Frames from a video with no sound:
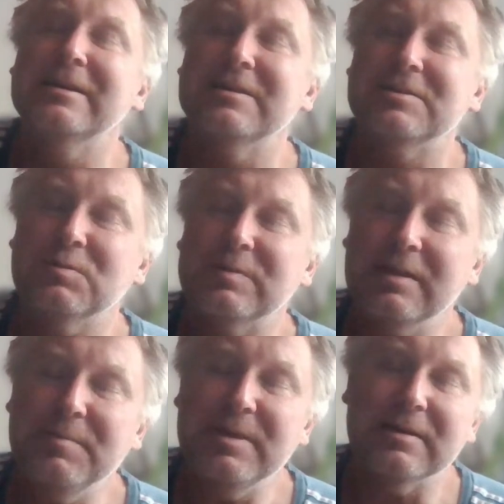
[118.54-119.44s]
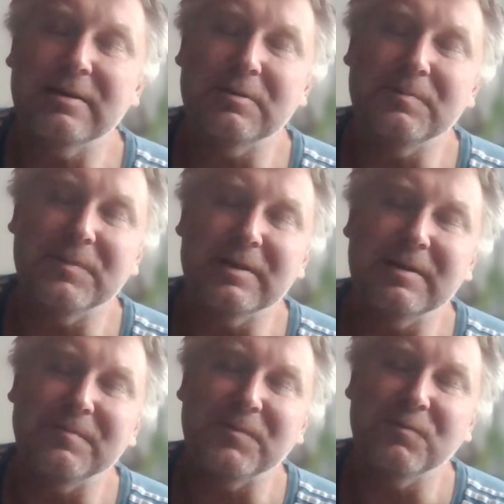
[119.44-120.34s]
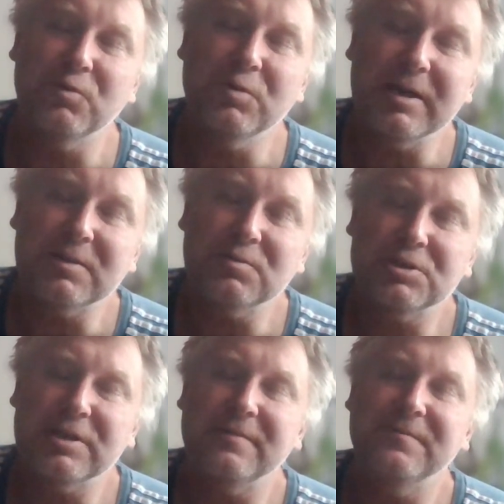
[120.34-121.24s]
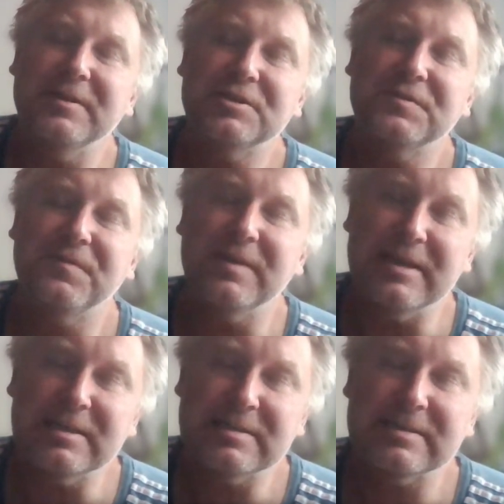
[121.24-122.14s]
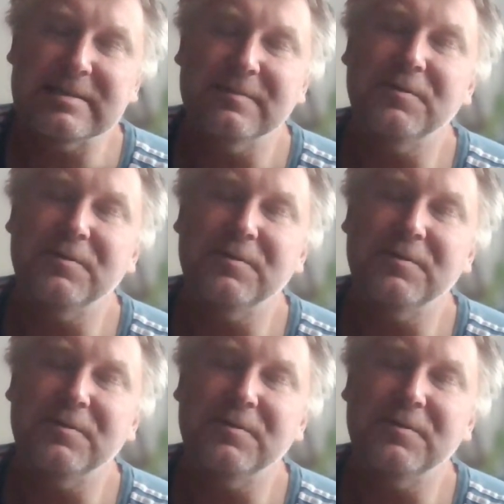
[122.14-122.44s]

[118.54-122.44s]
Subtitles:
So tell me, would you like to share which things